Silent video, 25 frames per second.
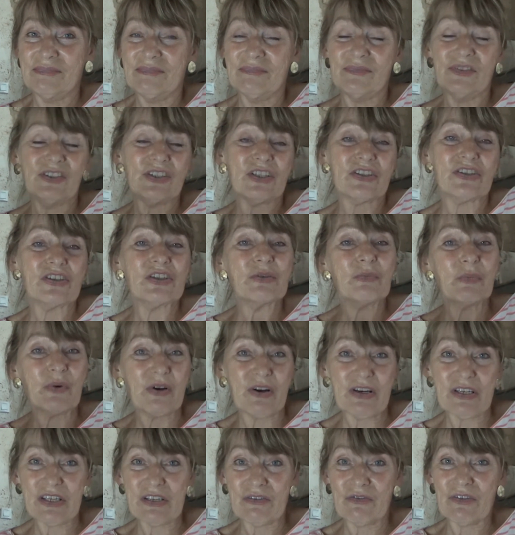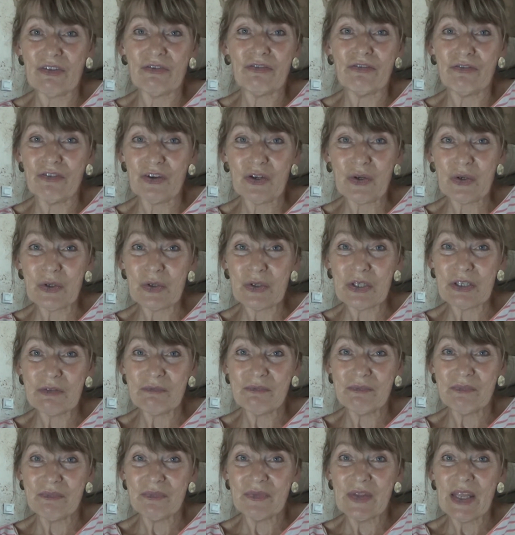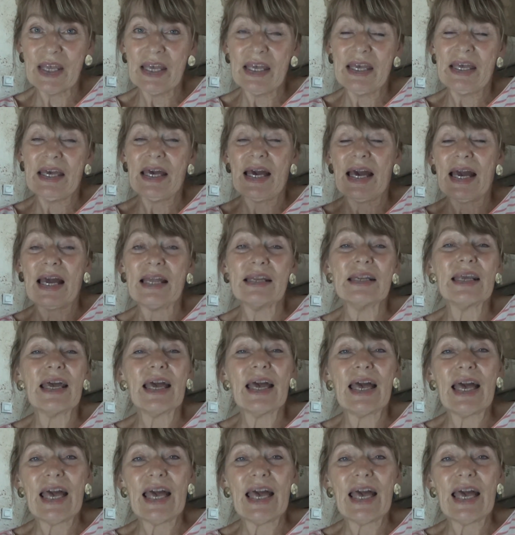Just the price of the food. And